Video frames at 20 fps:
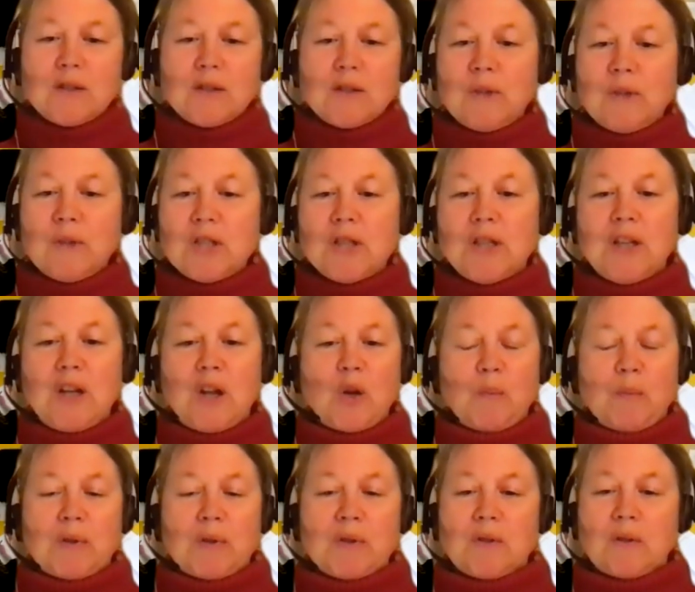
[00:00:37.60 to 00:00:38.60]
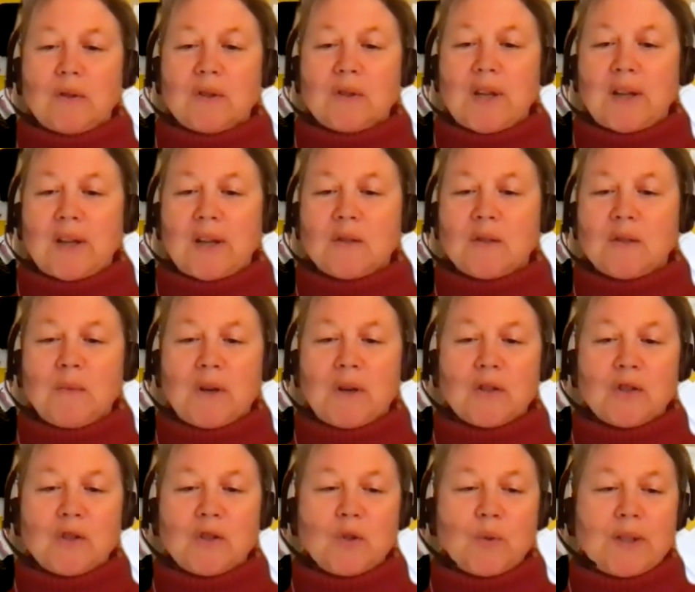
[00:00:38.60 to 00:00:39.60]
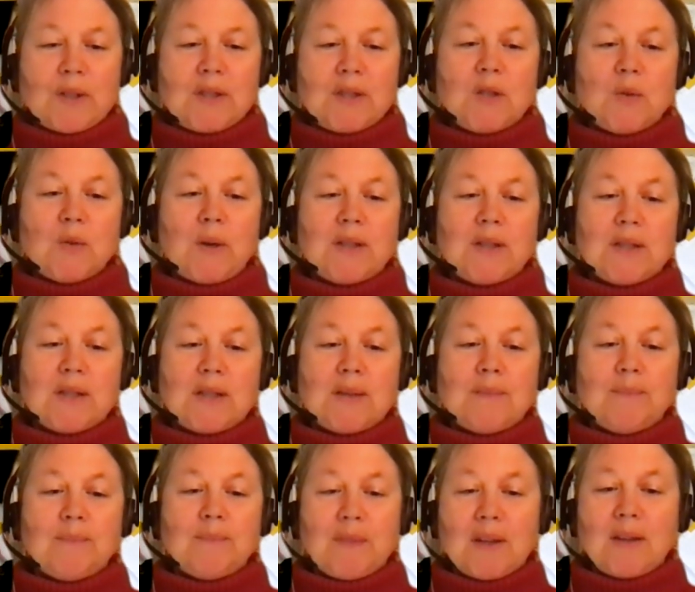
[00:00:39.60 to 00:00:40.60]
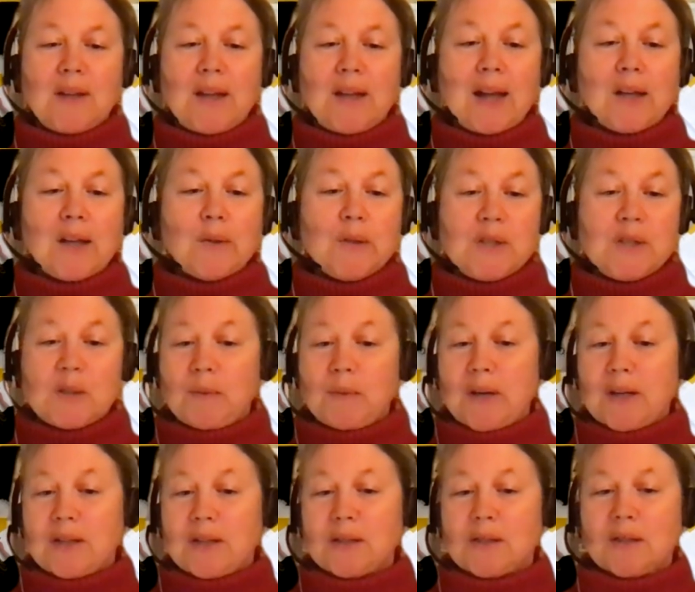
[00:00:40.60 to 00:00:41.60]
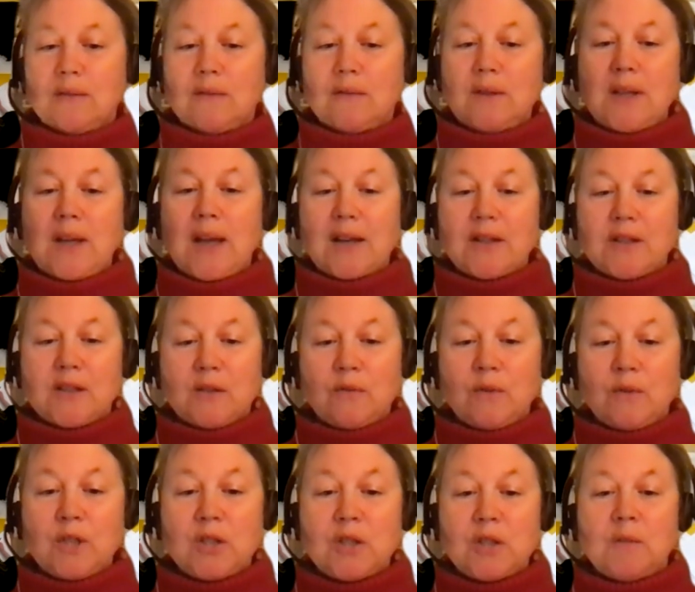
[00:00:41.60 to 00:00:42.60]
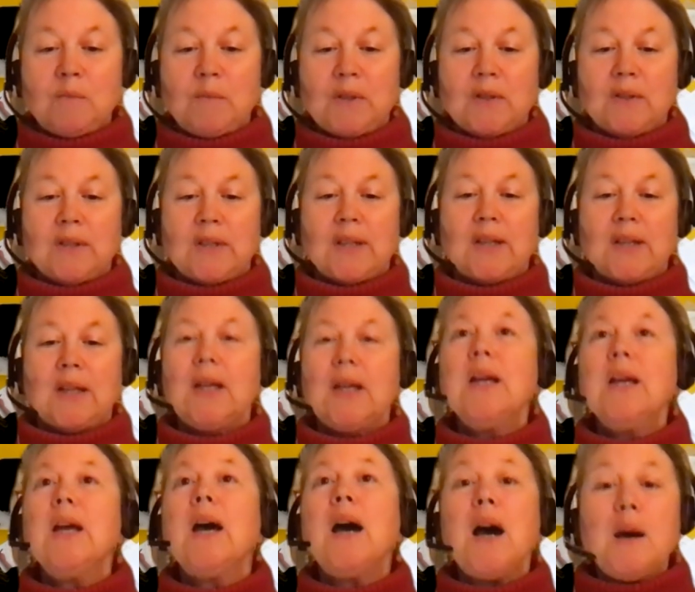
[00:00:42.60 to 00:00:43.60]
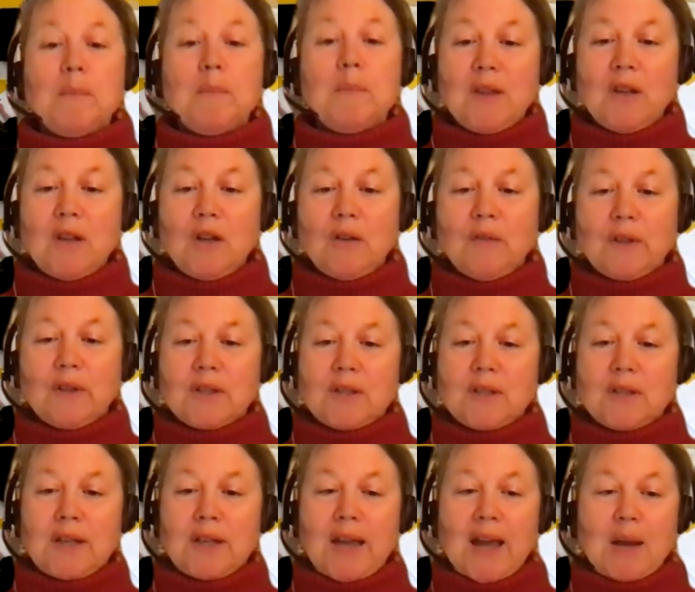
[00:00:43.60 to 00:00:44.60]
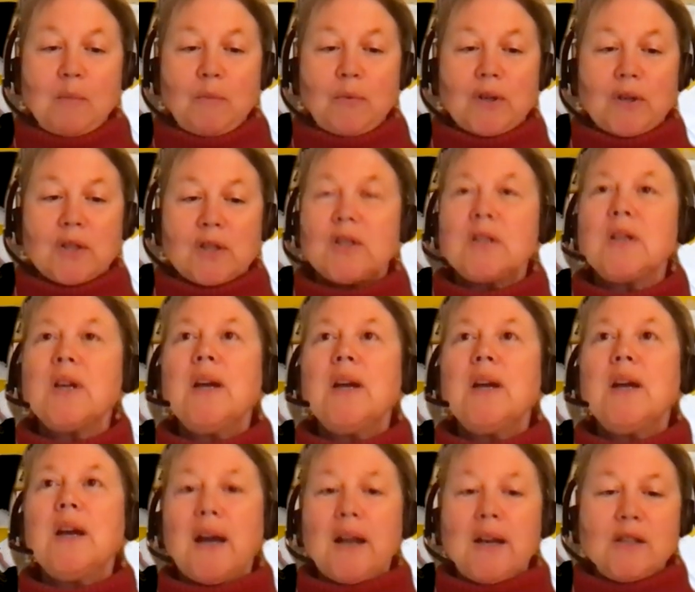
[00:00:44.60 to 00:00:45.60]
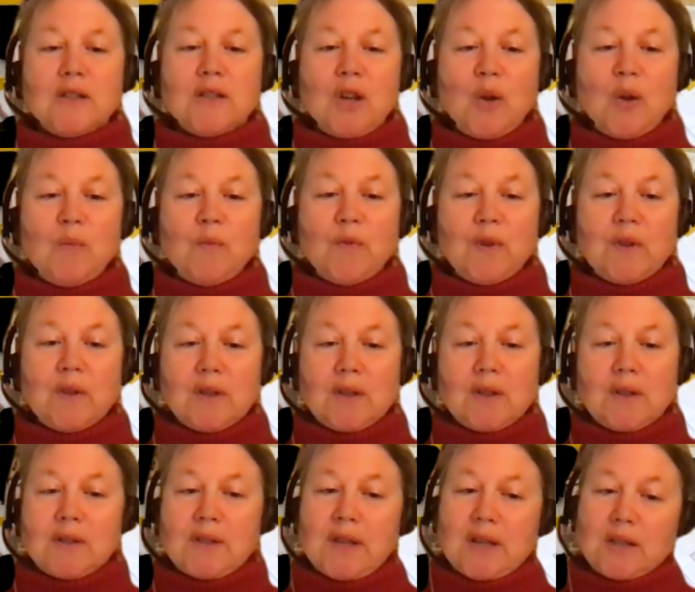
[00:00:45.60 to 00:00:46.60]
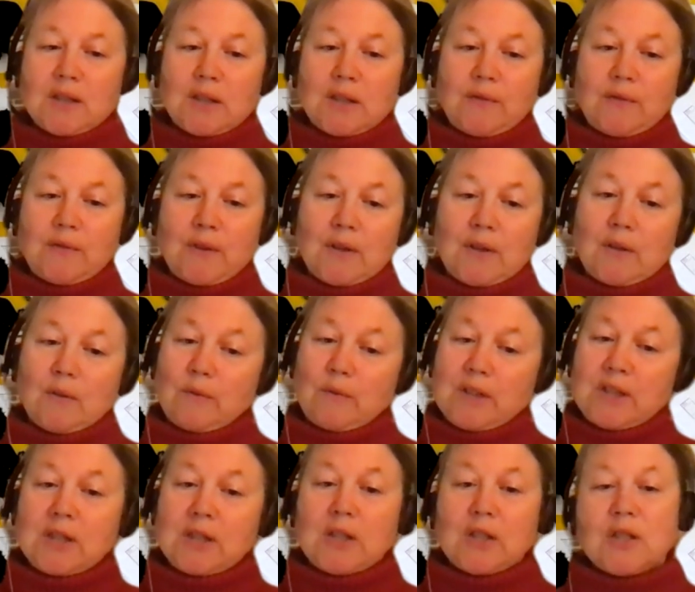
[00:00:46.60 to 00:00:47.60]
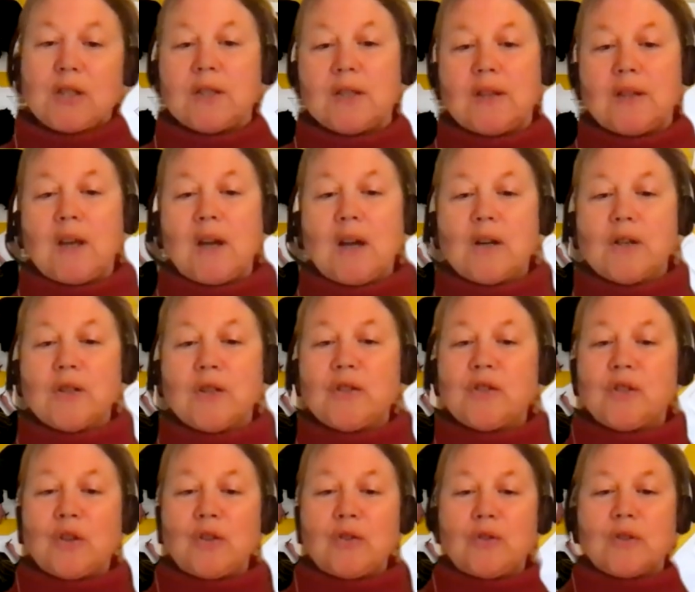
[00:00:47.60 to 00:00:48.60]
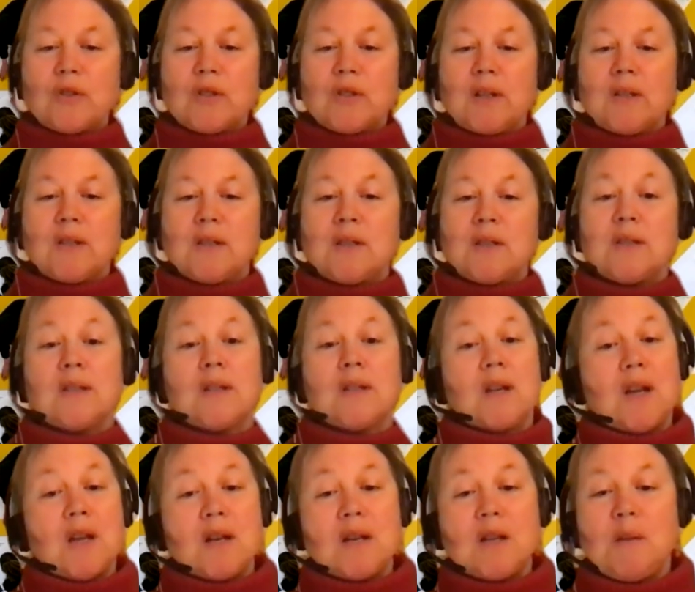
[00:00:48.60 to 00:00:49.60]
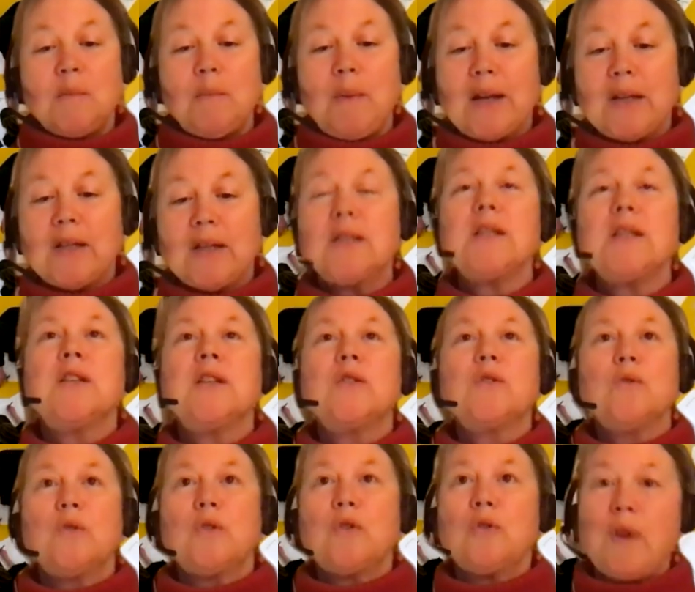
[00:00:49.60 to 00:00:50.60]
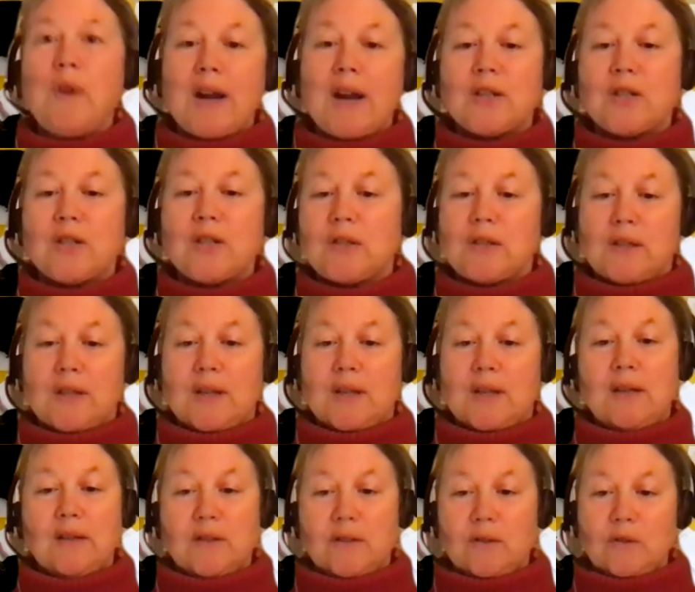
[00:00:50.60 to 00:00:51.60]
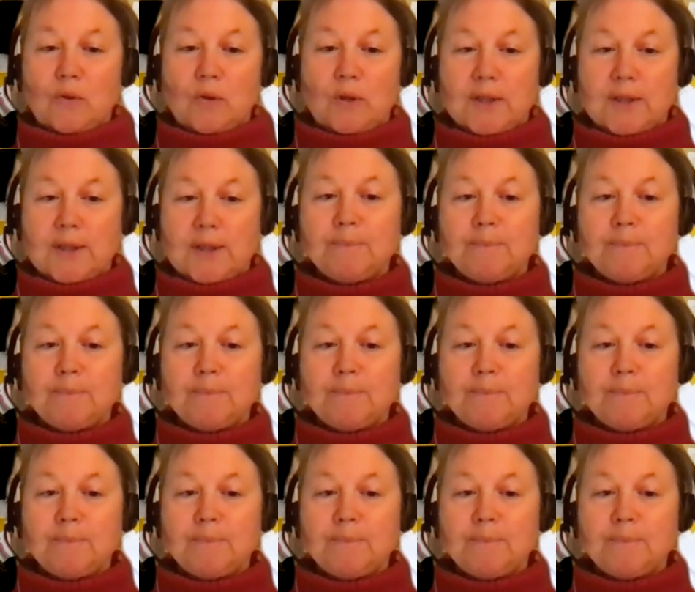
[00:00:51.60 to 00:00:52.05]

originally opened on the 2nd of March 2020 in the gallery space of the Alison Richard Building in the University of Cambridge, and it's home for the Centre for Research into the Arts, Social Science and Humanities, or CRASSH as they like to call it.